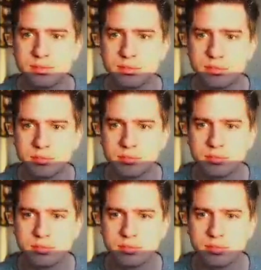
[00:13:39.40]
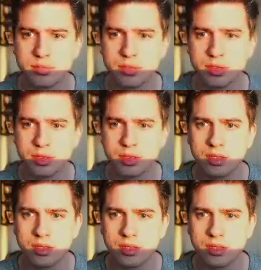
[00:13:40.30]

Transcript: [no speech]